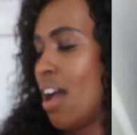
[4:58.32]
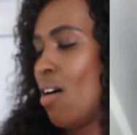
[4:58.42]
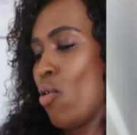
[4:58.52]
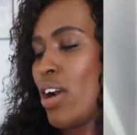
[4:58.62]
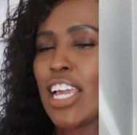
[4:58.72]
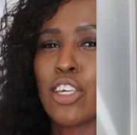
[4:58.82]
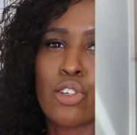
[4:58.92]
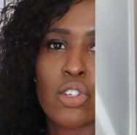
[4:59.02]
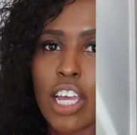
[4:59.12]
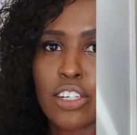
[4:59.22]
or like
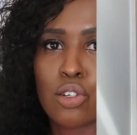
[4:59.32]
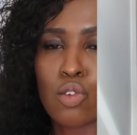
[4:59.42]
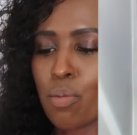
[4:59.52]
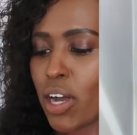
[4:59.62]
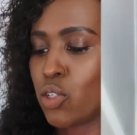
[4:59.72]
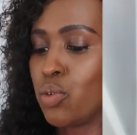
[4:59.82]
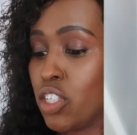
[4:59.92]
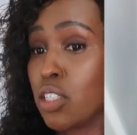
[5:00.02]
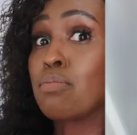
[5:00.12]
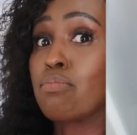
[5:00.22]
you tried too much,
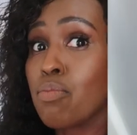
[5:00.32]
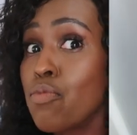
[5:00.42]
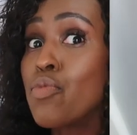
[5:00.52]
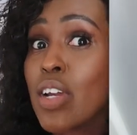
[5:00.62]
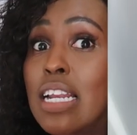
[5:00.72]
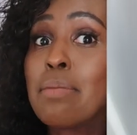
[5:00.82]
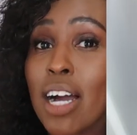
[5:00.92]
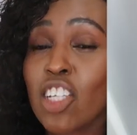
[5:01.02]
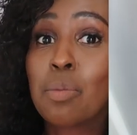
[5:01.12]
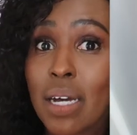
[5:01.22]
which is really
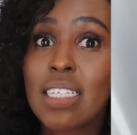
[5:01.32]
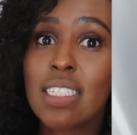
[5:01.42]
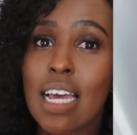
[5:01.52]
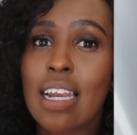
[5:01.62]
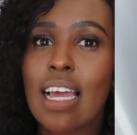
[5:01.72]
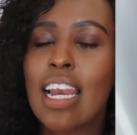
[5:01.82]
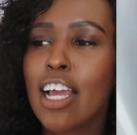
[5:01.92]
much my style. I